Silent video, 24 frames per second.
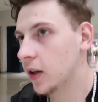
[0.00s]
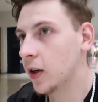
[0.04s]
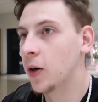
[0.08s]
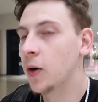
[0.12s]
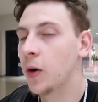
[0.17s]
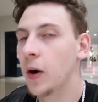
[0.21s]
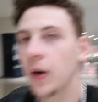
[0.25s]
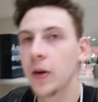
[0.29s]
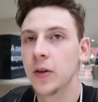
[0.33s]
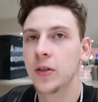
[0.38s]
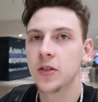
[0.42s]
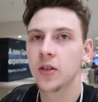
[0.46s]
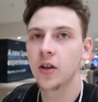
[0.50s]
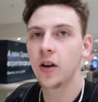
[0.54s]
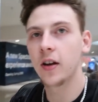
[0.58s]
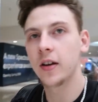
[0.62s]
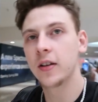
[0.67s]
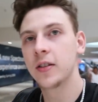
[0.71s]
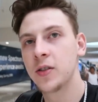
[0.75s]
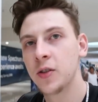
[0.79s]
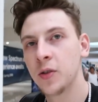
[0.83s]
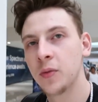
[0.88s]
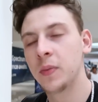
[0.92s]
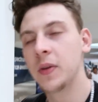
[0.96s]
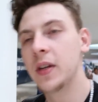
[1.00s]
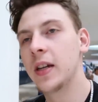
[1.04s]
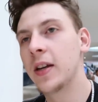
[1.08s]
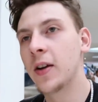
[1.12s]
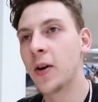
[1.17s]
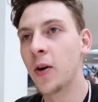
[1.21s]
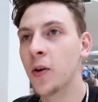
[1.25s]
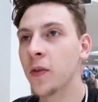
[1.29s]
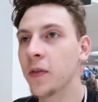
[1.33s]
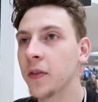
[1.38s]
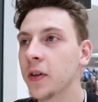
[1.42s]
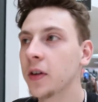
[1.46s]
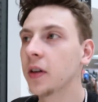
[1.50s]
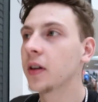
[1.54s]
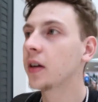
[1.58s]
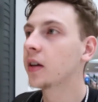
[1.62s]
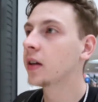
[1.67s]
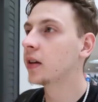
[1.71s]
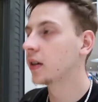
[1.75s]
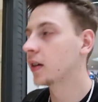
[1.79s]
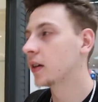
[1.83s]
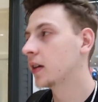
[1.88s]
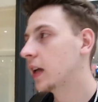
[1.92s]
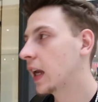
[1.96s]
who I was talking to being over.
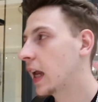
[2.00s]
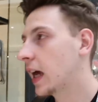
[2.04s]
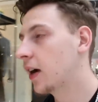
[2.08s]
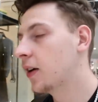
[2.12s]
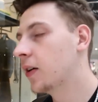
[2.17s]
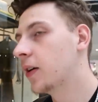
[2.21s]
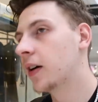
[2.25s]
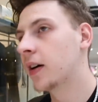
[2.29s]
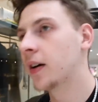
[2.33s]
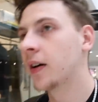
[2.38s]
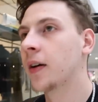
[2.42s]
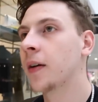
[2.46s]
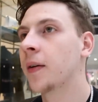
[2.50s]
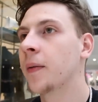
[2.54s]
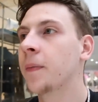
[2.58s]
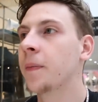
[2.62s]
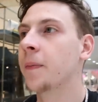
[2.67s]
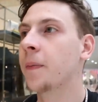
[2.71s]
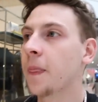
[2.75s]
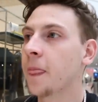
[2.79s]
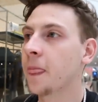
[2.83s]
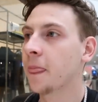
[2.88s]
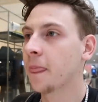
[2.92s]
Now, um,